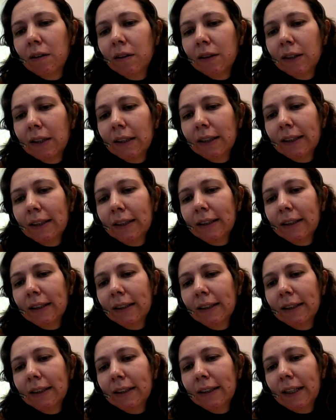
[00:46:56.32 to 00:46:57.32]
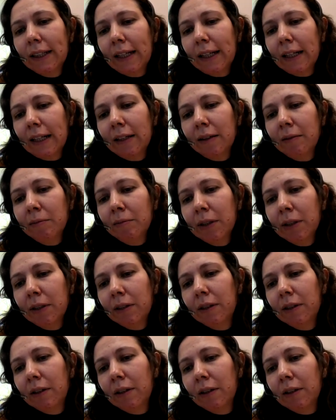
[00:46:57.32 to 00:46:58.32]
This is the same
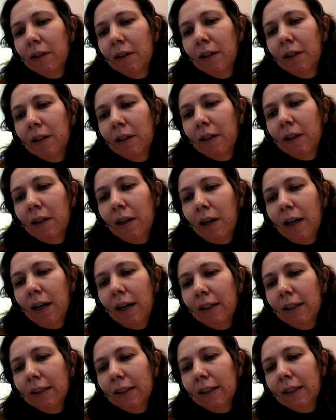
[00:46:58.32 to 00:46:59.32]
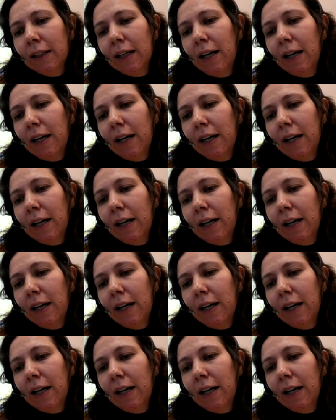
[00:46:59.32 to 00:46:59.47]
as